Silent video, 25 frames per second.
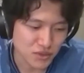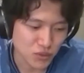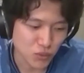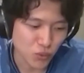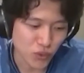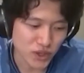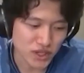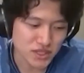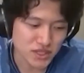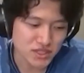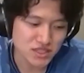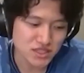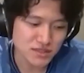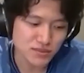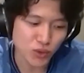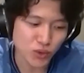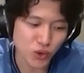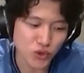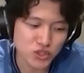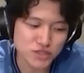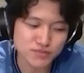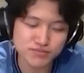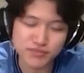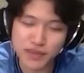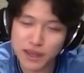what is the
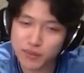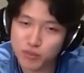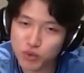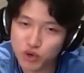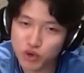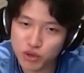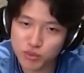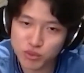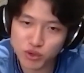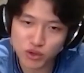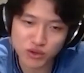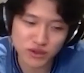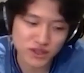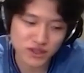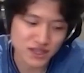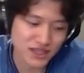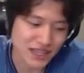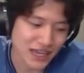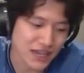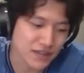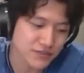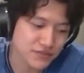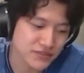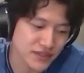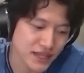most memorable
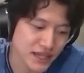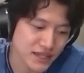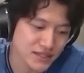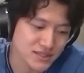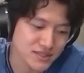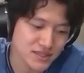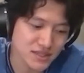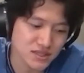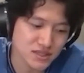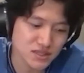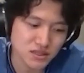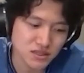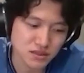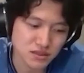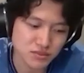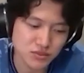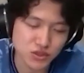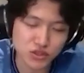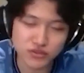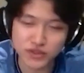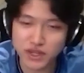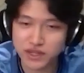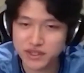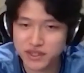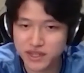lifelike system
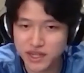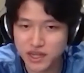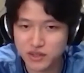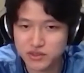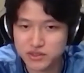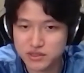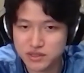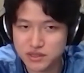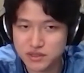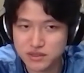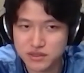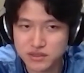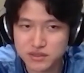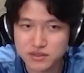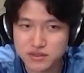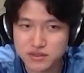you've encountered?